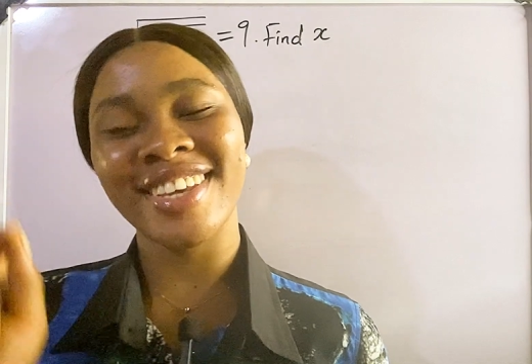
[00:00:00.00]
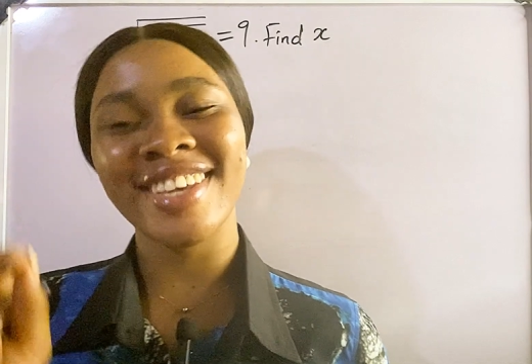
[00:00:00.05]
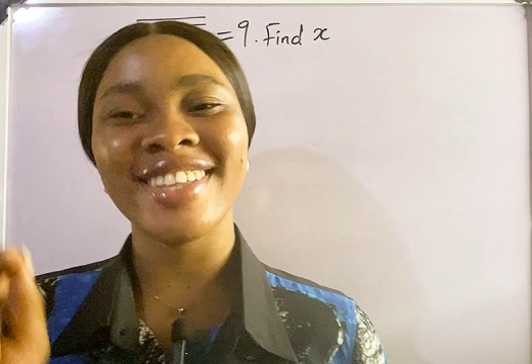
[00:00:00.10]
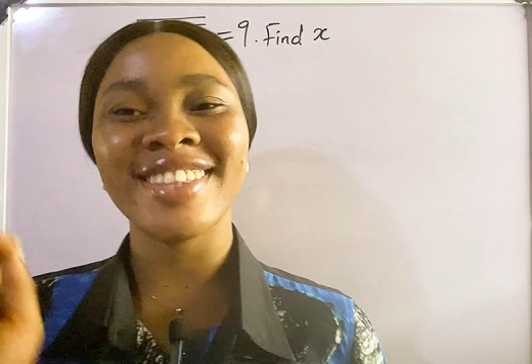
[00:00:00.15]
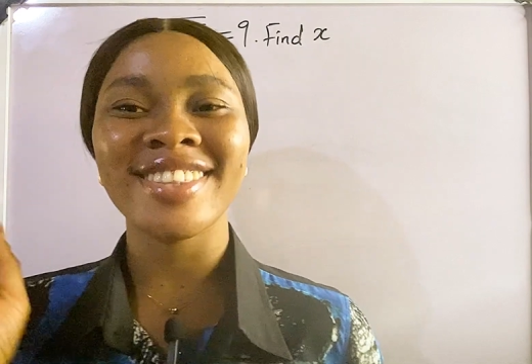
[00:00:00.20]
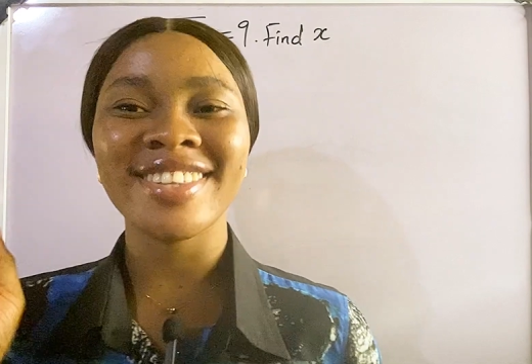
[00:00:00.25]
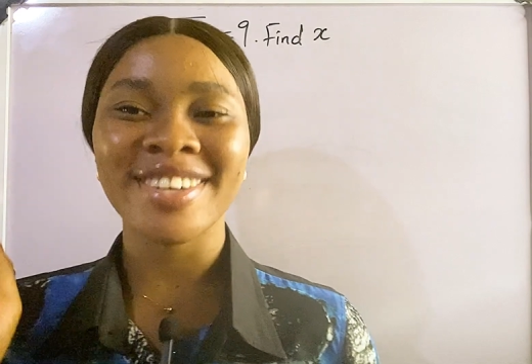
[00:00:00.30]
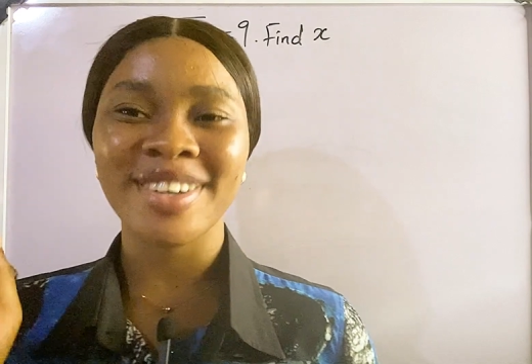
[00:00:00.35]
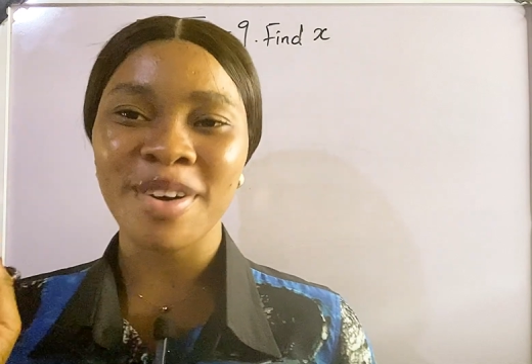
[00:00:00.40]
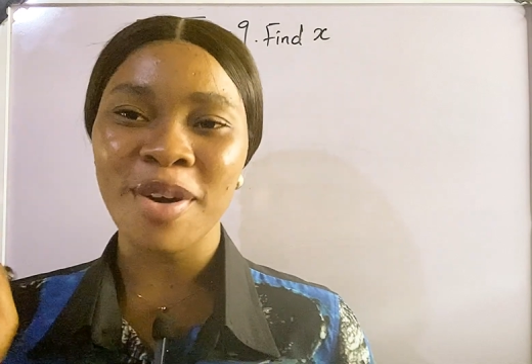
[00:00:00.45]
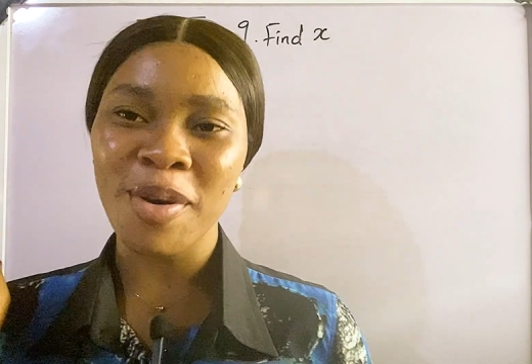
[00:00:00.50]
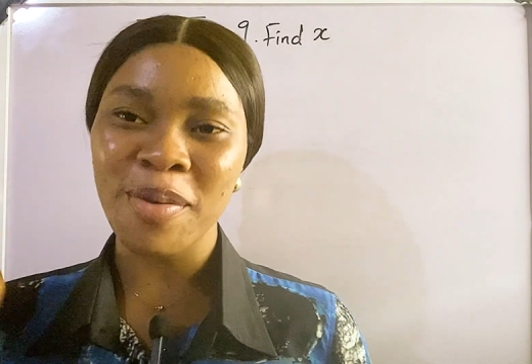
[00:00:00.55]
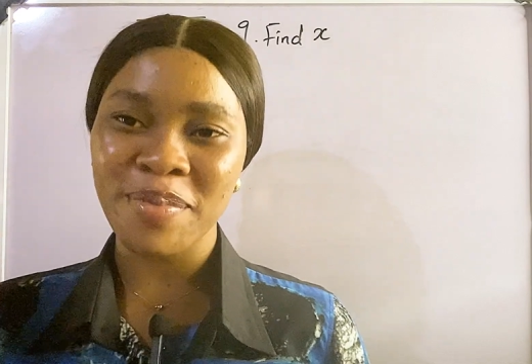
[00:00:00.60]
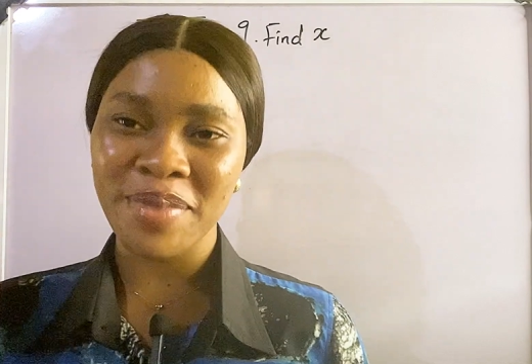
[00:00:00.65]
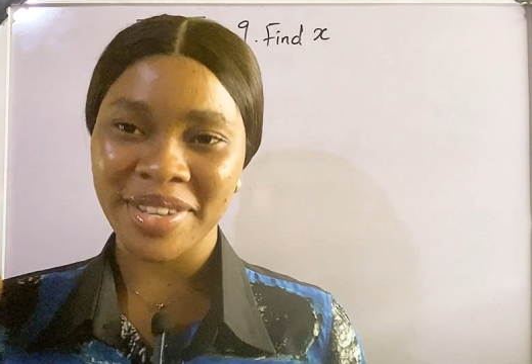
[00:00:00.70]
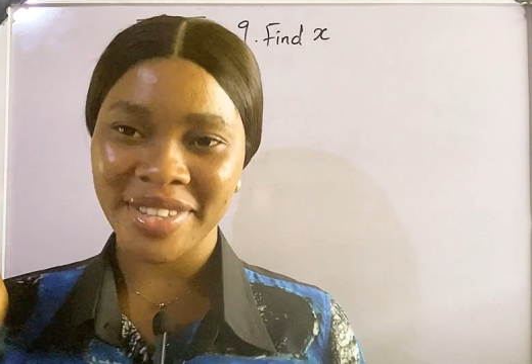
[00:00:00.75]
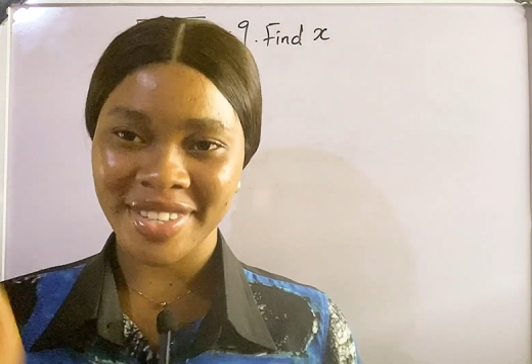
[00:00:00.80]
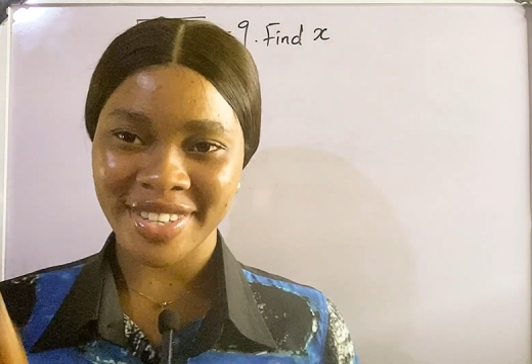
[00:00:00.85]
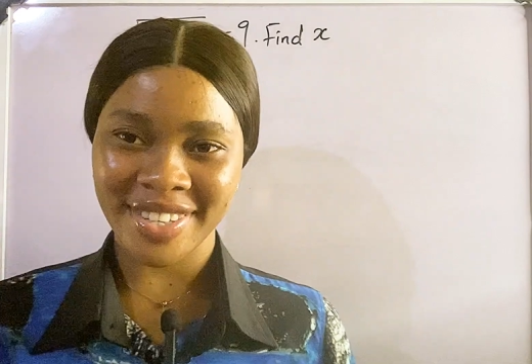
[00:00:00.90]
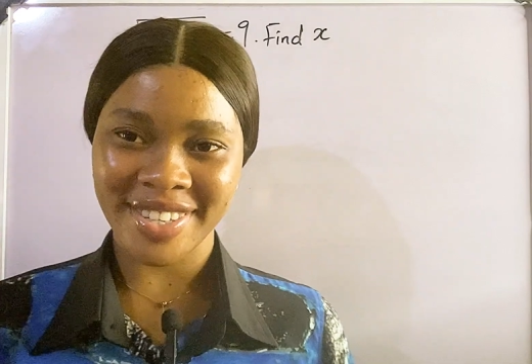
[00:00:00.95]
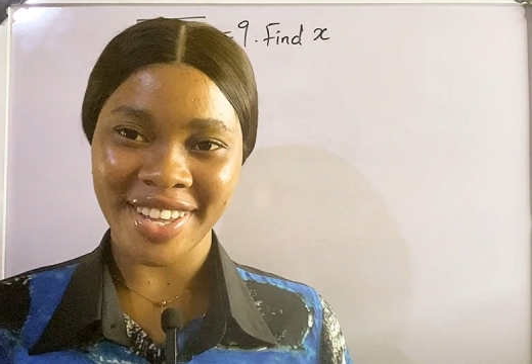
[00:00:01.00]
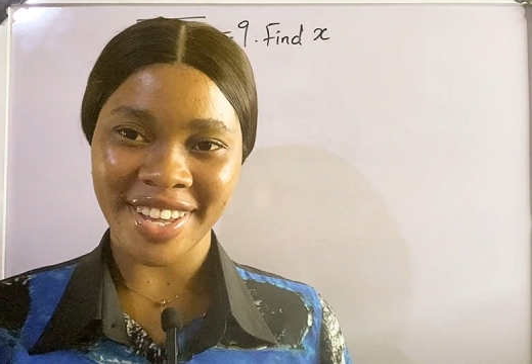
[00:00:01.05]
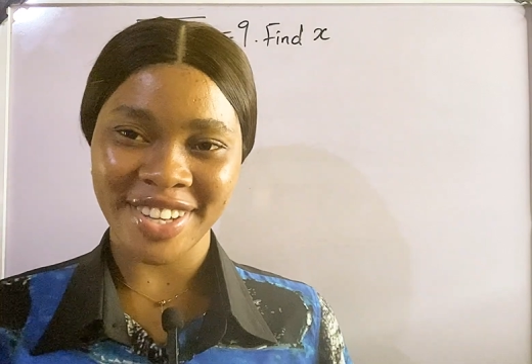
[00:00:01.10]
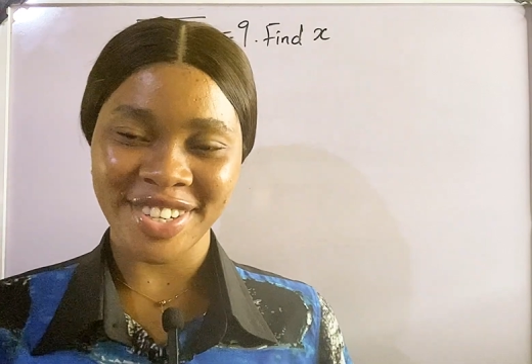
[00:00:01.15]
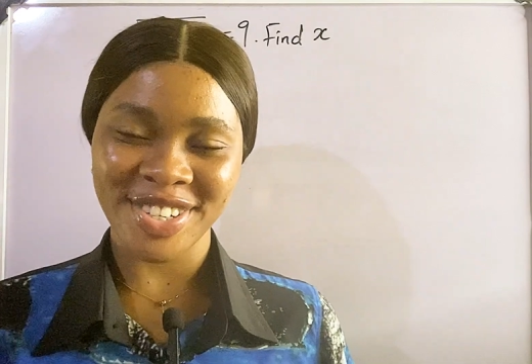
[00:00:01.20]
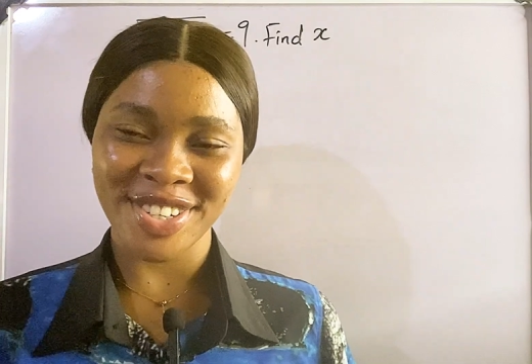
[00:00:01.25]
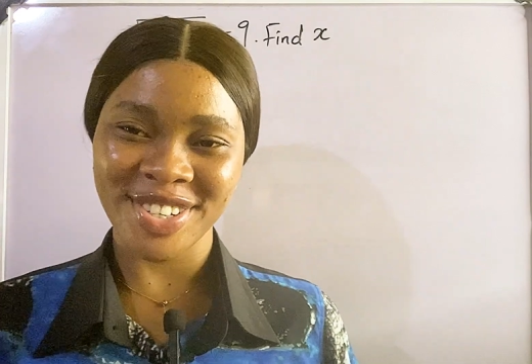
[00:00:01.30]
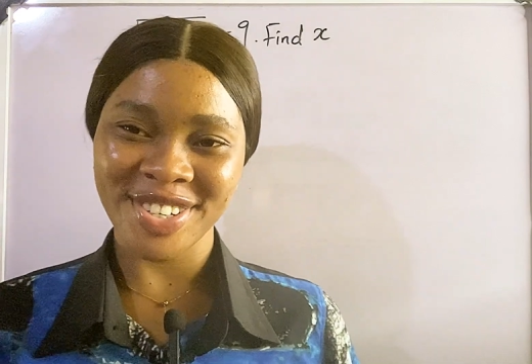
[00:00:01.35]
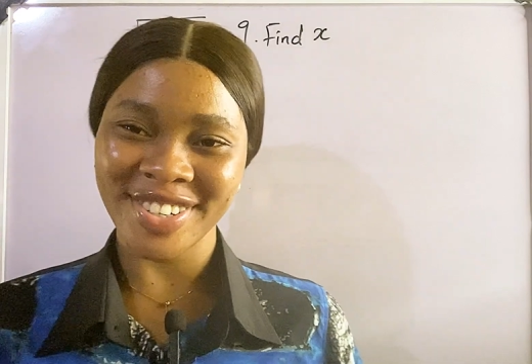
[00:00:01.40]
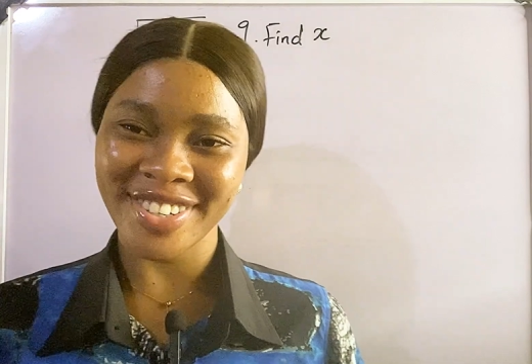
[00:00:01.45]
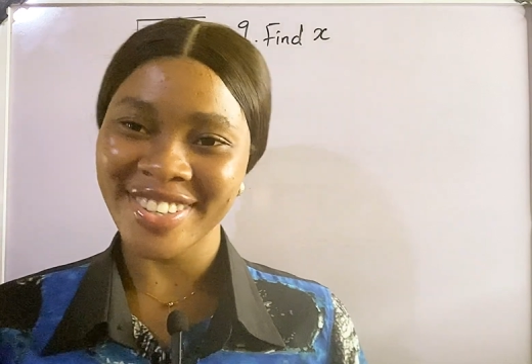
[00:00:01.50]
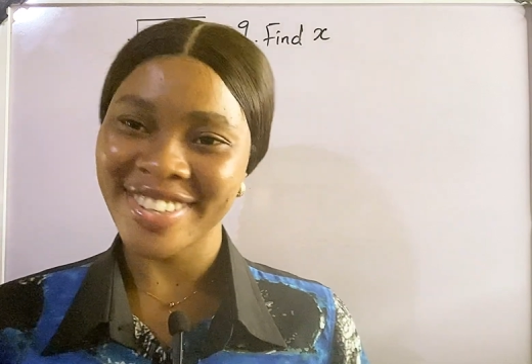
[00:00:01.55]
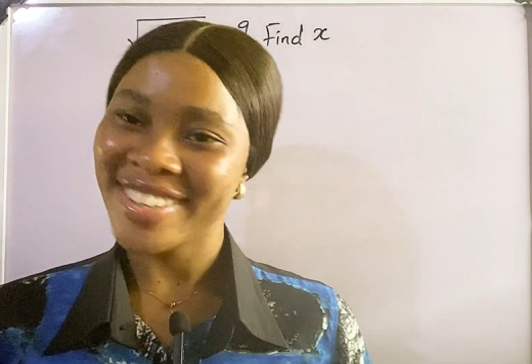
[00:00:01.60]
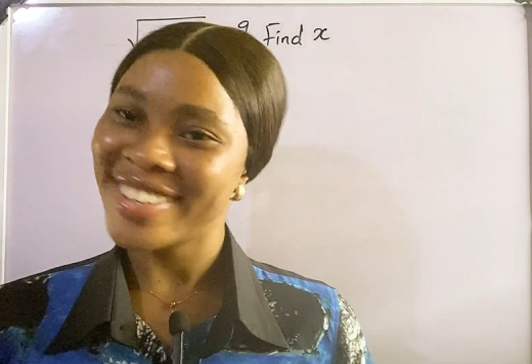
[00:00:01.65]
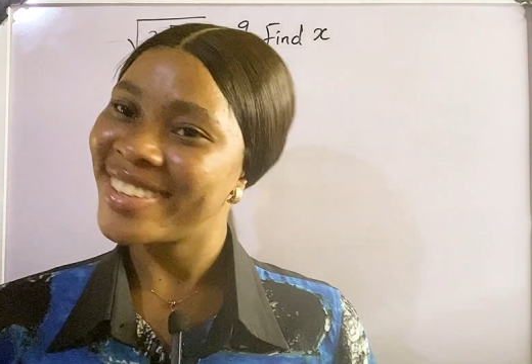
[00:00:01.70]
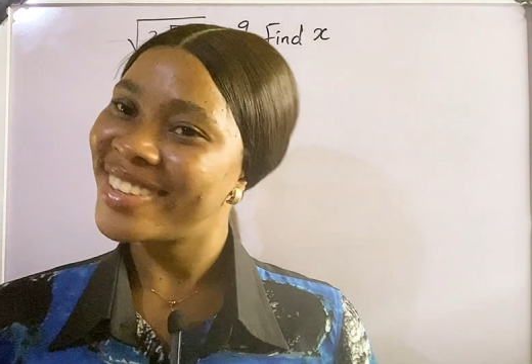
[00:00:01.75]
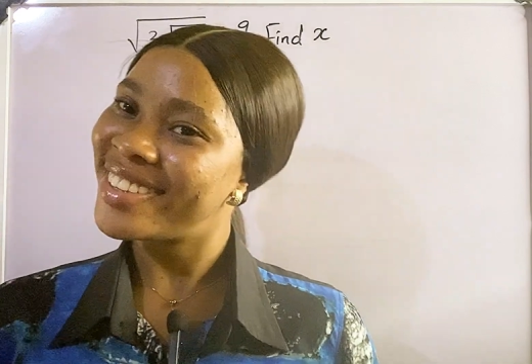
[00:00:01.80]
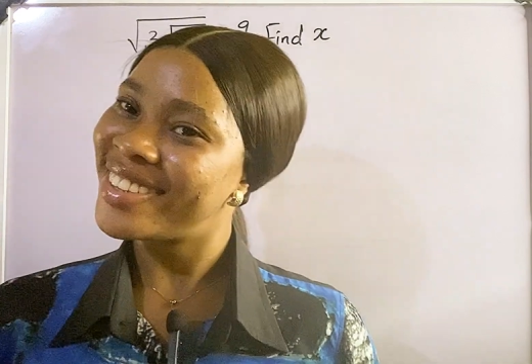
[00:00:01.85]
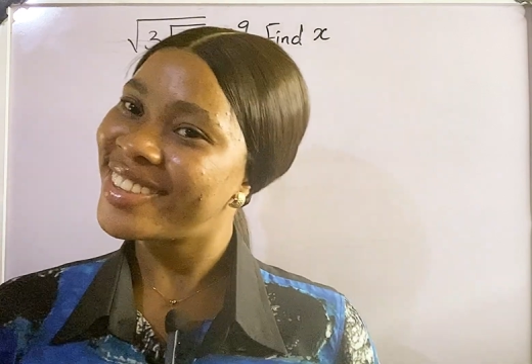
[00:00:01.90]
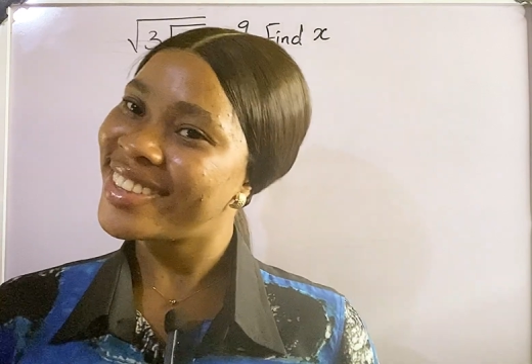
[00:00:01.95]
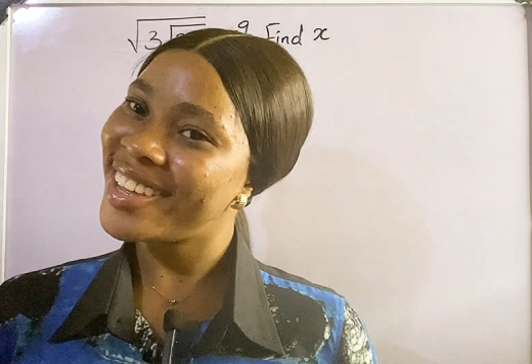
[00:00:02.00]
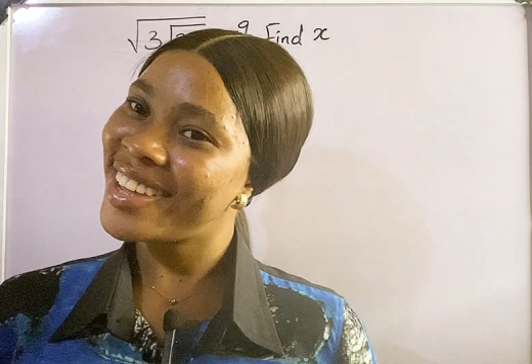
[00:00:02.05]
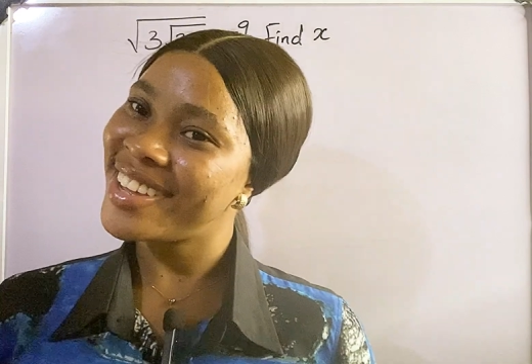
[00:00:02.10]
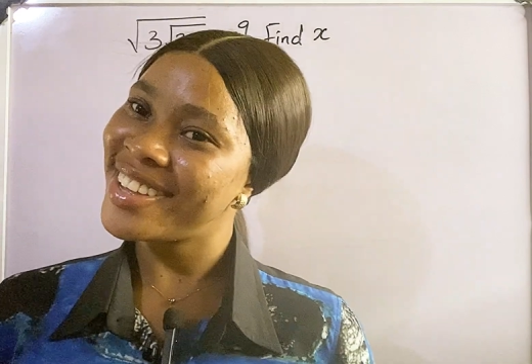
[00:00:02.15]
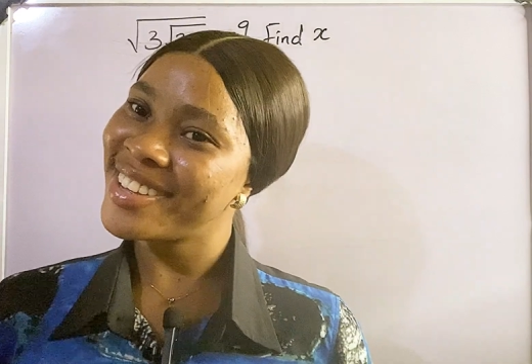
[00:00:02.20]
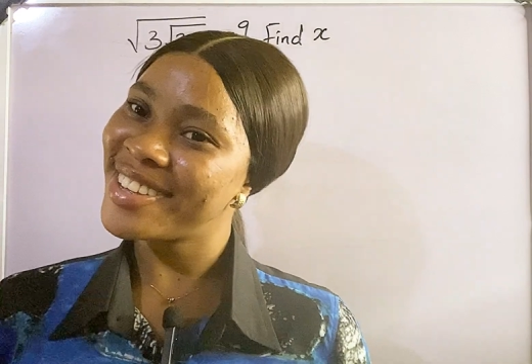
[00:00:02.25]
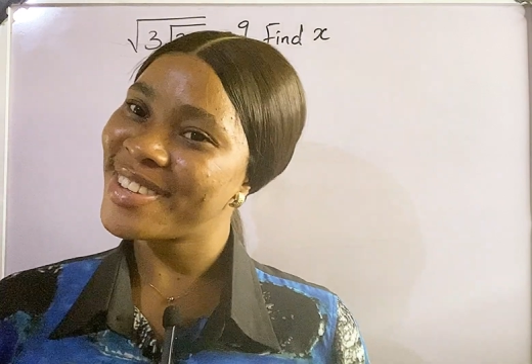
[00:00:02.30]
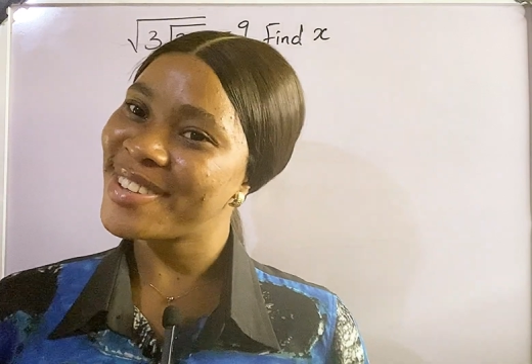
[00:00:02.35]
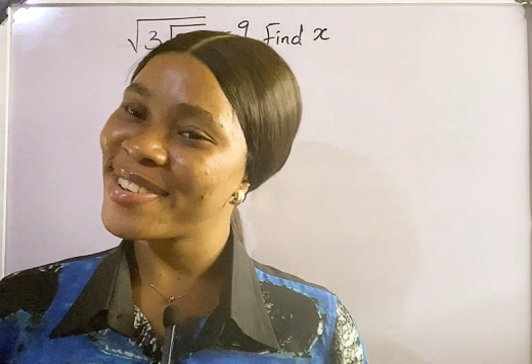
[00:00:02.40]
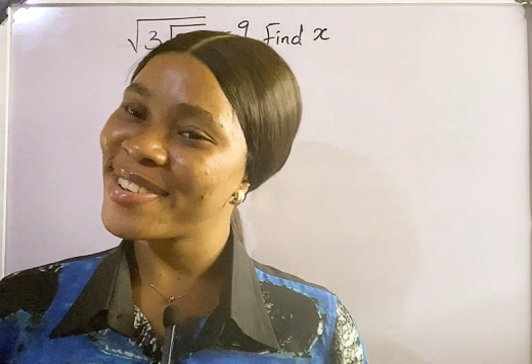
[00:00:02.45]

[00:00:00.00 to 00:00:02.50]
in the comment section. Thank